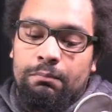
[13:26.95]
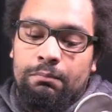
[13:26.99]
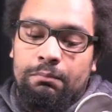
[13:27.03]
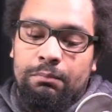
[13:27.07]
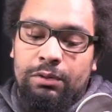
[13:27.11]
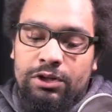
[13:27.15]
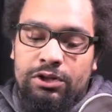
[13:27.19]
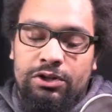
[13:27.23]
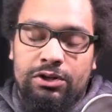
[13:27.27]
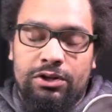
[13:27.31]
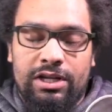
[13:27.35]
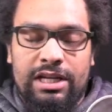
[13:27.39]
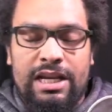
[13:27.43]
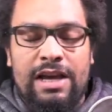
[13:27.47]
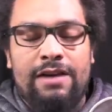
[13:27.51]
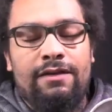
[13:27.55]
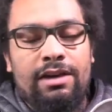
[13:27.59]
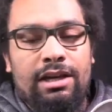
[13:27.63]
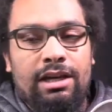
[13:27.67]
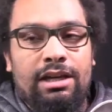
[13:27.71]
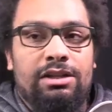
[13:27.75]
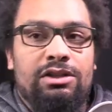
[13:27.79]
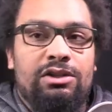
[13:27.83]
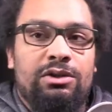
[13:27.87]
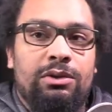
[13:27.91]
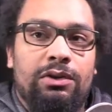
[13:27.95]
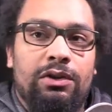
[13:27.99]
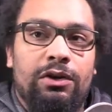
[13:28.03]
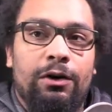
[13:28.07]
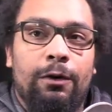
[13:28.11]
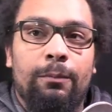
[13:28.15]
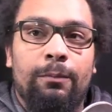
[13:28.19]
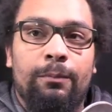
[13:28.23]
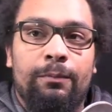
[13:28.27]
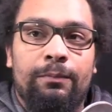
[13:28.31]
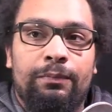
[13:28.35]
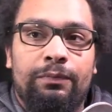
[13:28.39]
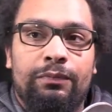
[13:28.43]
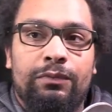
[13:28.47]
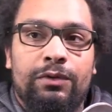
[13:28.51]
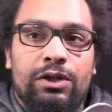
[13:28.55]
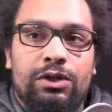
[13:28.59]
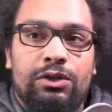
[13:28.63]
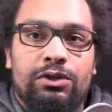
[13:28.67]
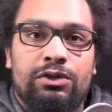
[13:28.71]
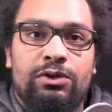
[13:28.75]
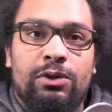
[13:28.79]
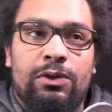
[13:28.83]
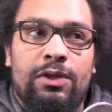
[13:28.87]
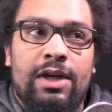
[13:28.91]
but you're giving it to them
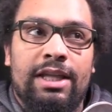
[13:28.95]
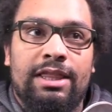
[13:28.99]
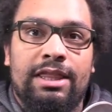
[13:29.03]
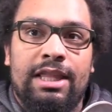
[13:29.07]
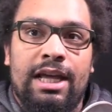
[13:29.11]
so that